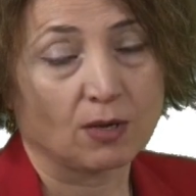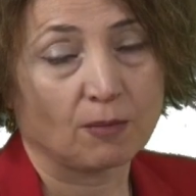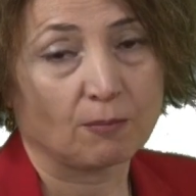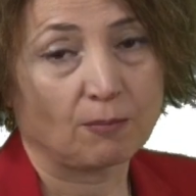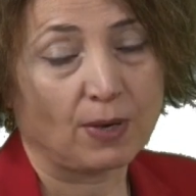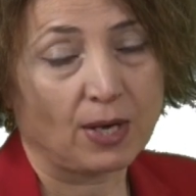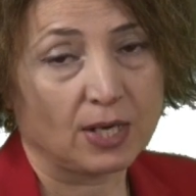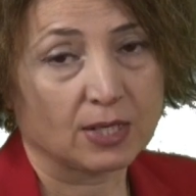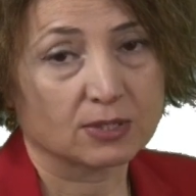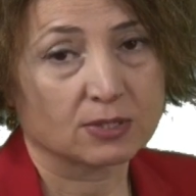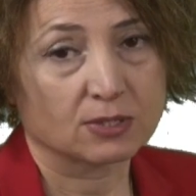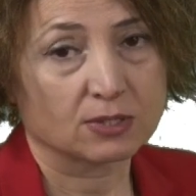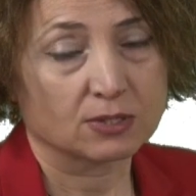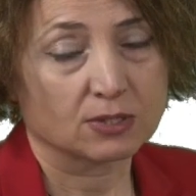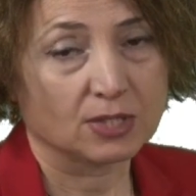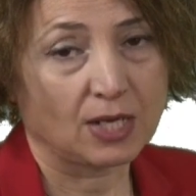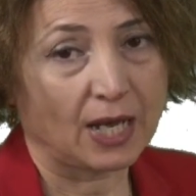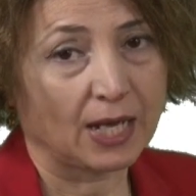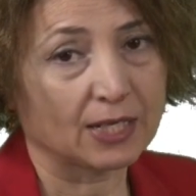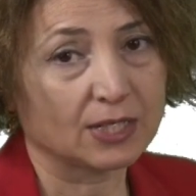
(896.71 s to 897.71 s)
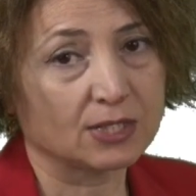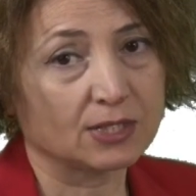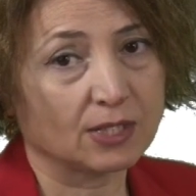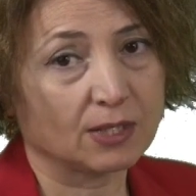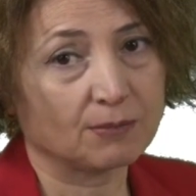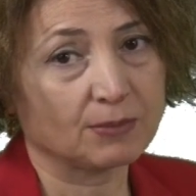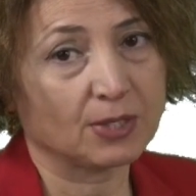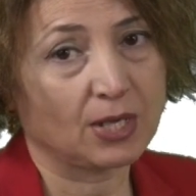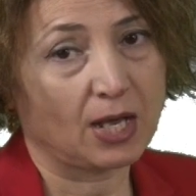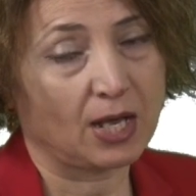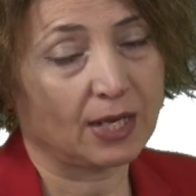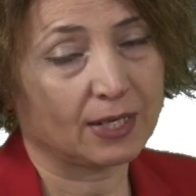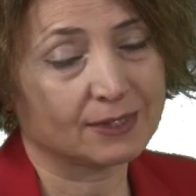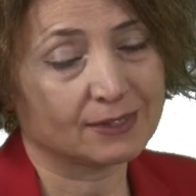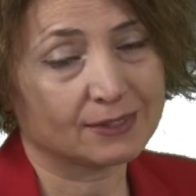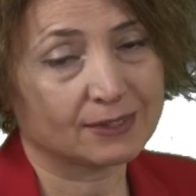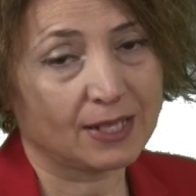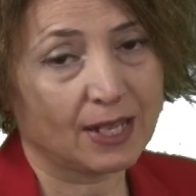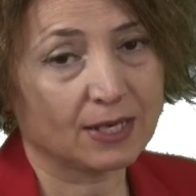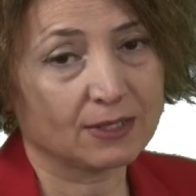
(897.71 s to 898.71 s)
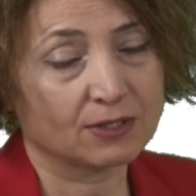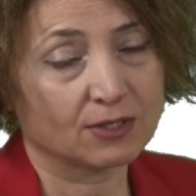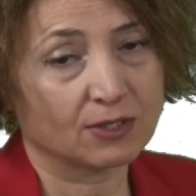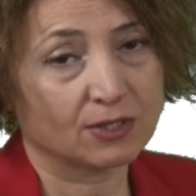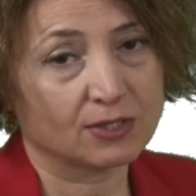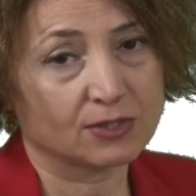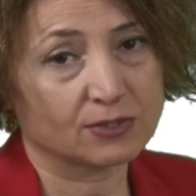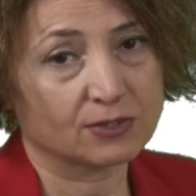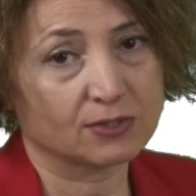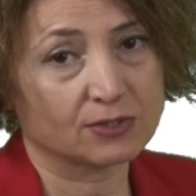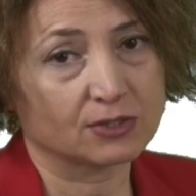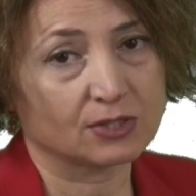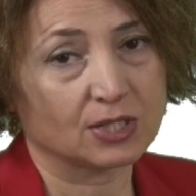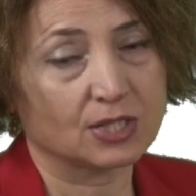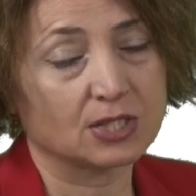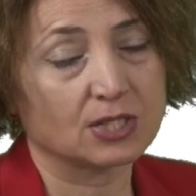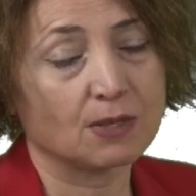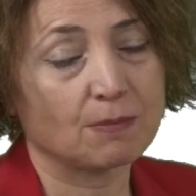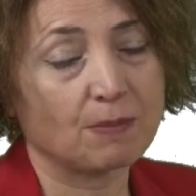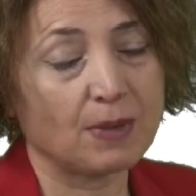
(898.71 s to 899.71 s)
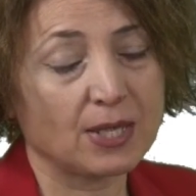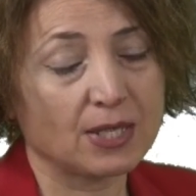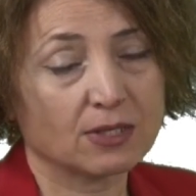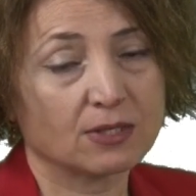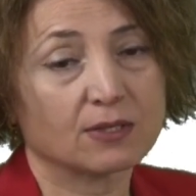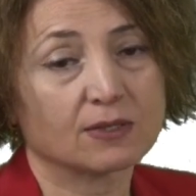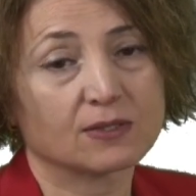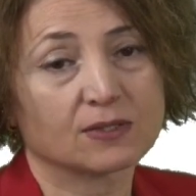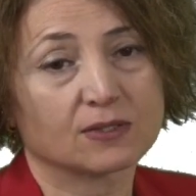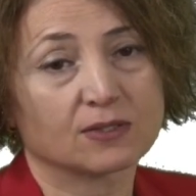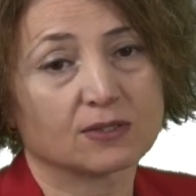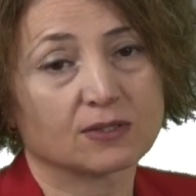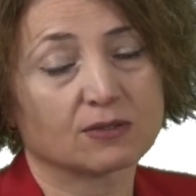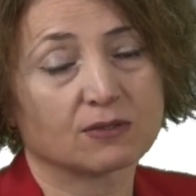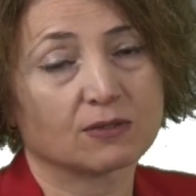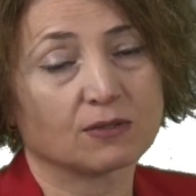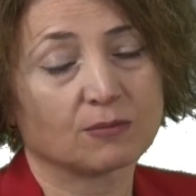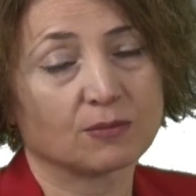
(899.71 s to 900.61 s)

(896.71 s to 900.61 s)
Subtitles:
but the idea behind xylanases in the baking system